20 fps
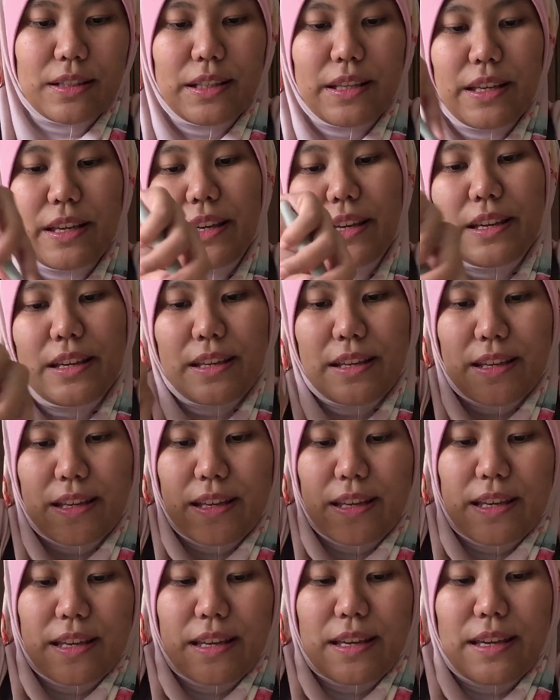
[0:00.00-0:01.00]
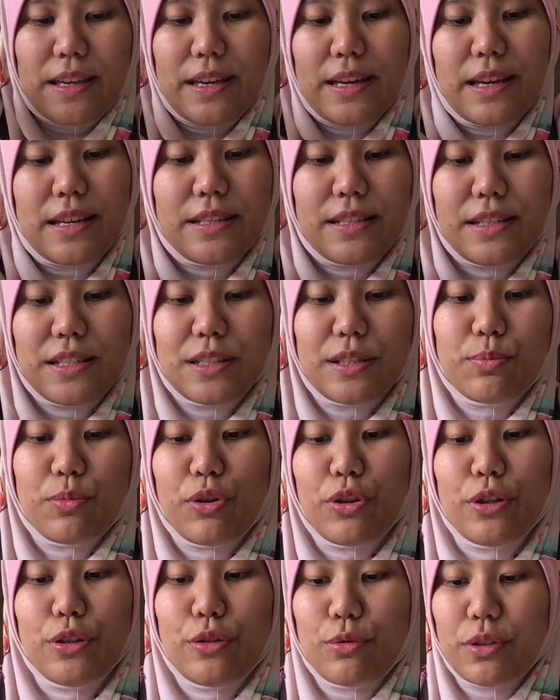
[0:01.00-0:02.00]
Okay, at this
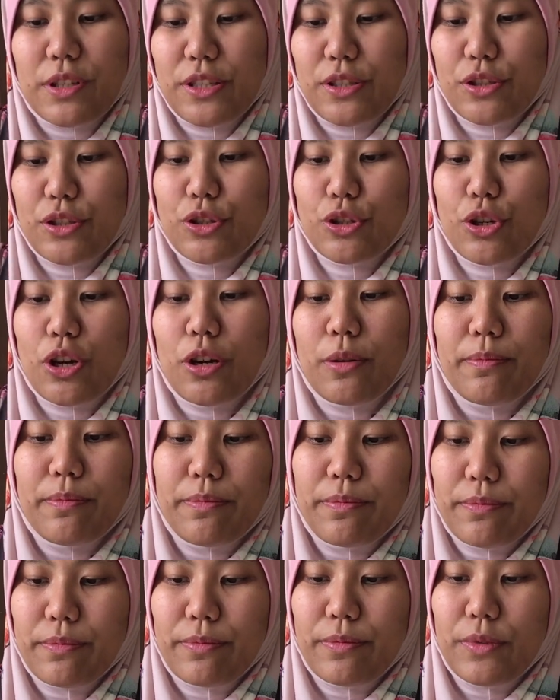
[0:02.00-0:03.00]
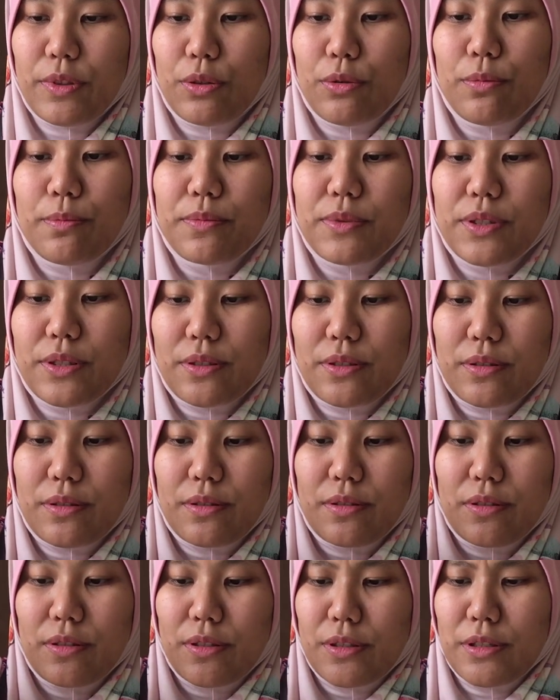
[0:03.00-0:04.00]
point you can stop. Oops,
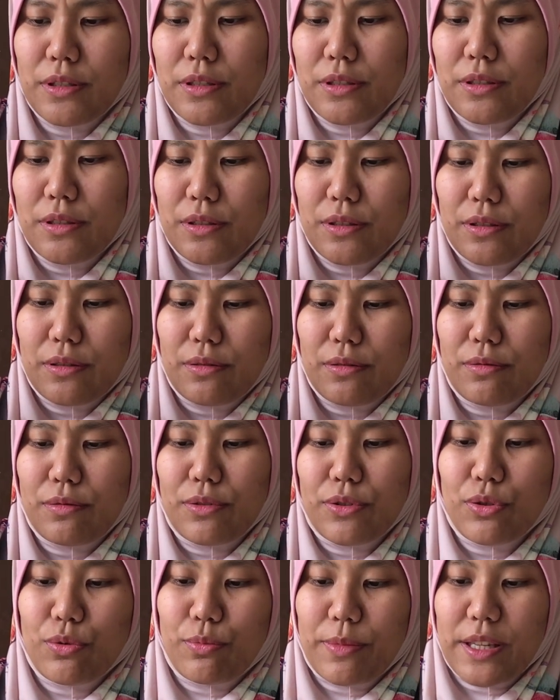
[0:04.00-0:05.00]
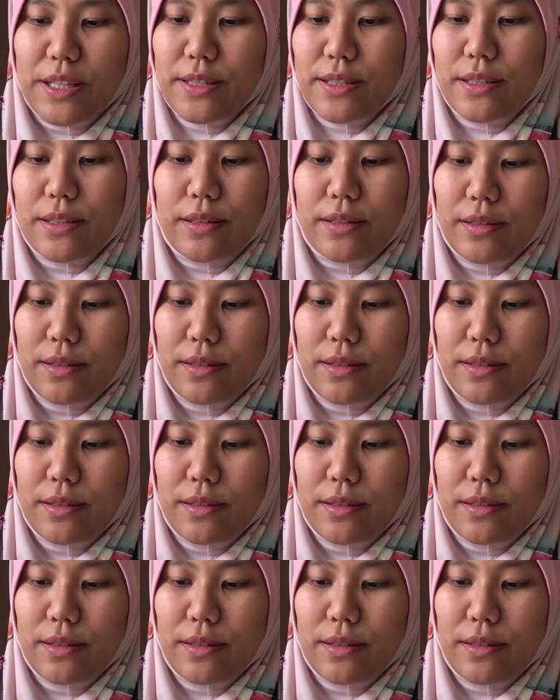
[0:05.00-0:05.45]
oh, so messy.